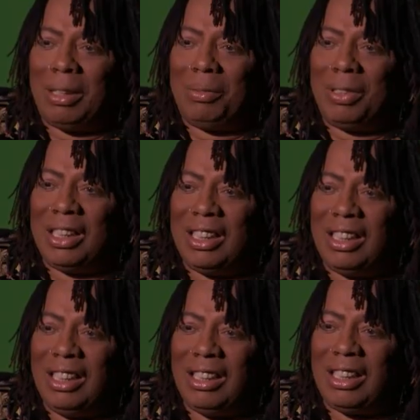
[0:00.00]
by the butt.
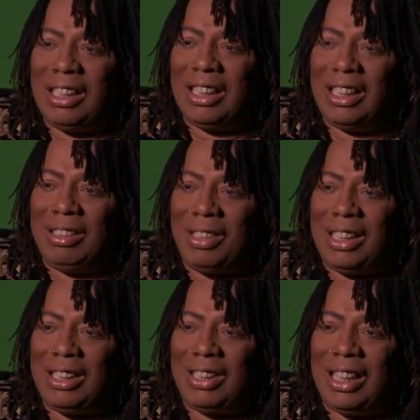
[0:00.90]
Let me
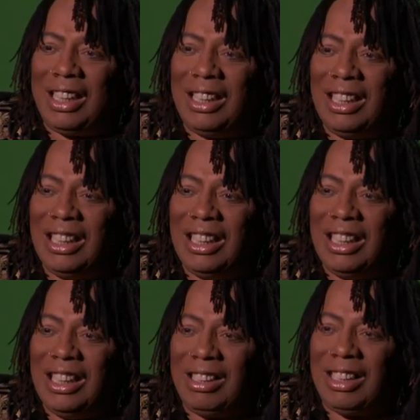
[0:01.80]
see you do that.
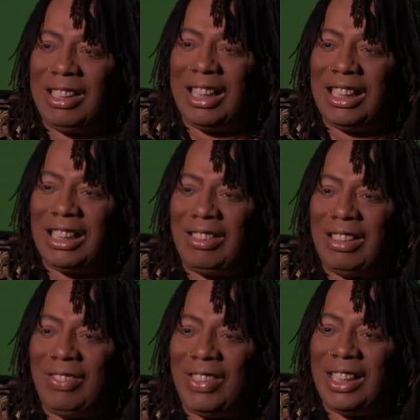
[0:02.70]
Let me see you grab that girl
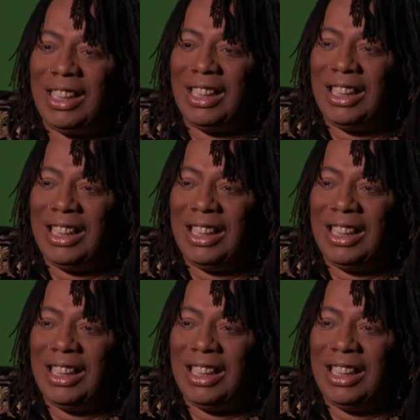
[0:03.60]
by the butt.